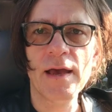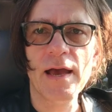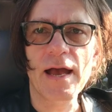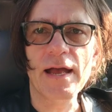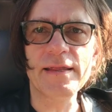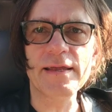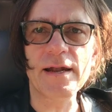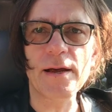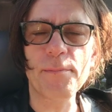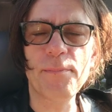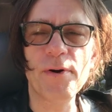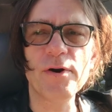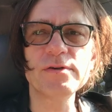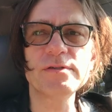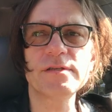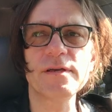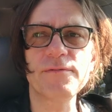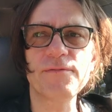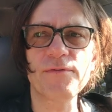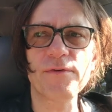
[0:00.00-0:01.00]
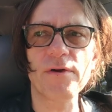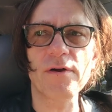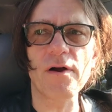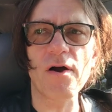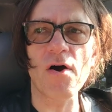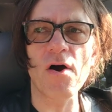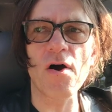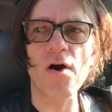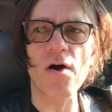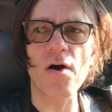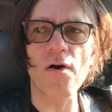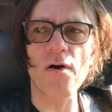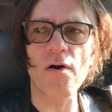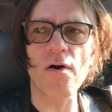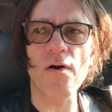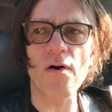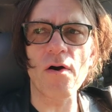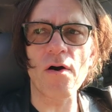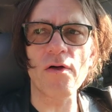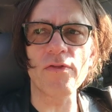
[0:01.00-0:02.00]
and then I'll post it for
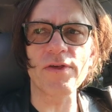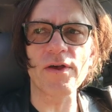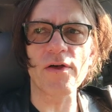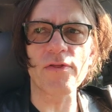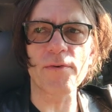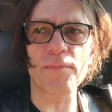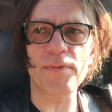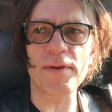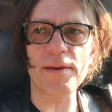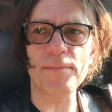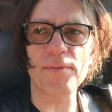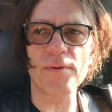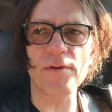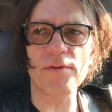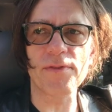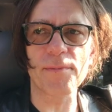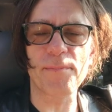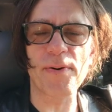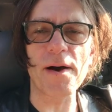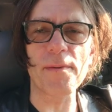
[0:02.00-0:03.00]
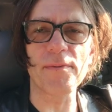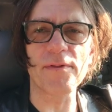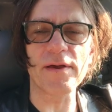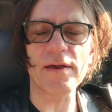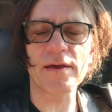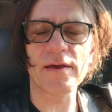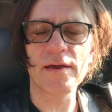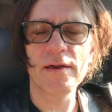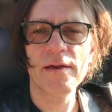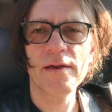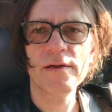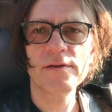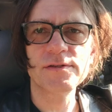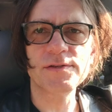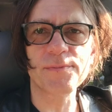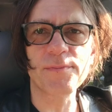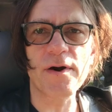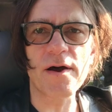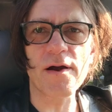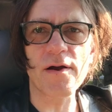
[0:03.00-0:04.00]
all the other people, the public,
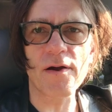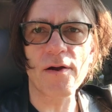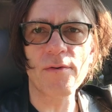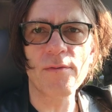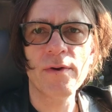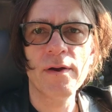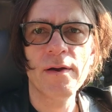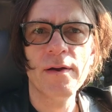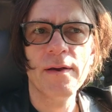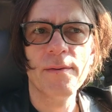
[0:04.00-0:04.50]
tomorrow.